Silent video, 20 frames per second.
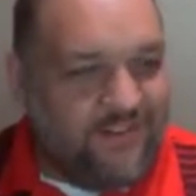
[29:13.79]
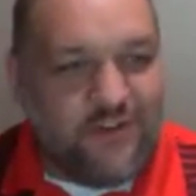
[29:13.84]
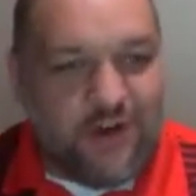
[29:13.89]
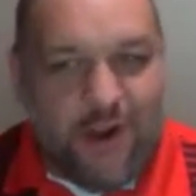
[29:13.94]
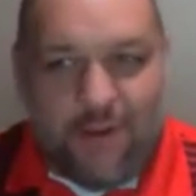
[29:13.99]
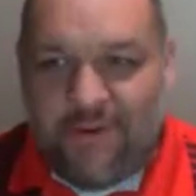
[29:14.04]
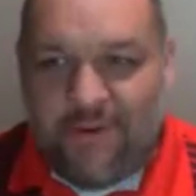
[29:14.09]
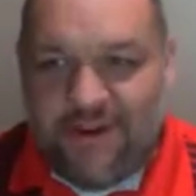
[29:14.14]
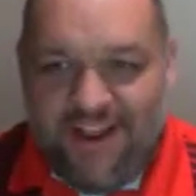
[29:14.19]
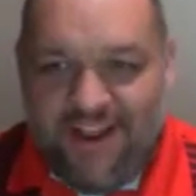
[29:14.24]

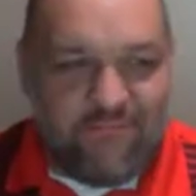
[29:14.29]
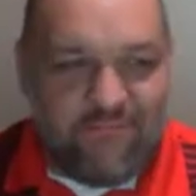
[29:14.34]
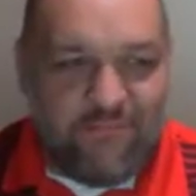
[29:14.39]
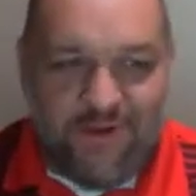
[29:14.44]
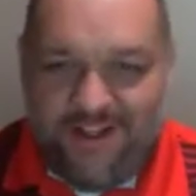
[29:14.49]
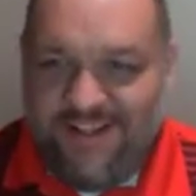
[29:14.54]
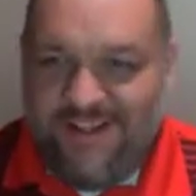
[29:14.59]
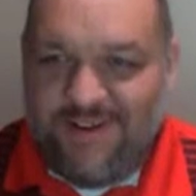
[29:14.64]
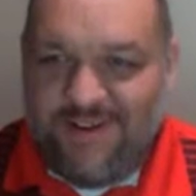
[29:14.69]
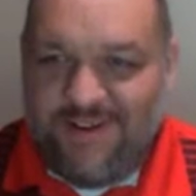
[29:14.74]

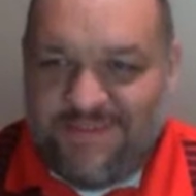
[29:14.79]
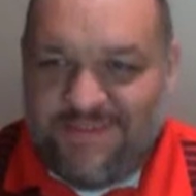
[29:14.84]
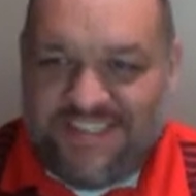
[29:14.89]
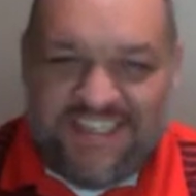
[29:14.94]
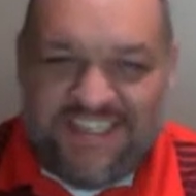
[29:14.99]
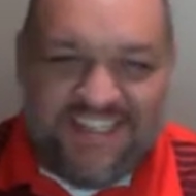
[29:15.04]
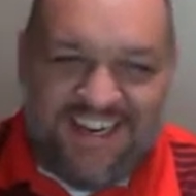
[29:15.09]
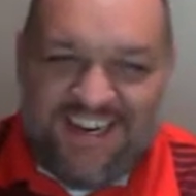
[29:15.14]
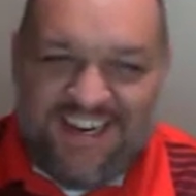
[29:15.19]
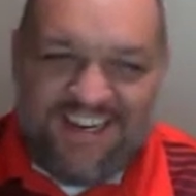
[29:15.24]

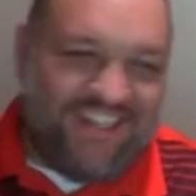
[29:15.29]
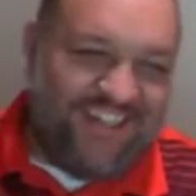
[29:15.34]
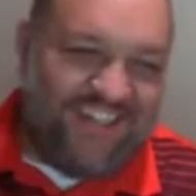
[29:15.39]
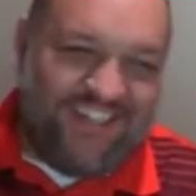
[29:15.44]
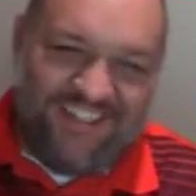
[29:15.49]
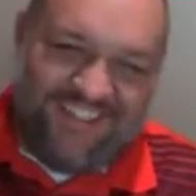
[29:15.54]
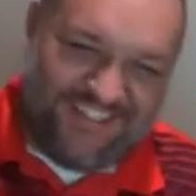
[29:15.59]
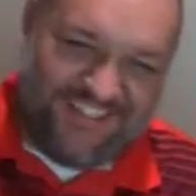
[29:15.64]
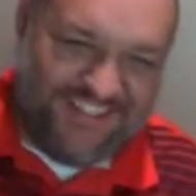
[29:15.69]
F-bombs there.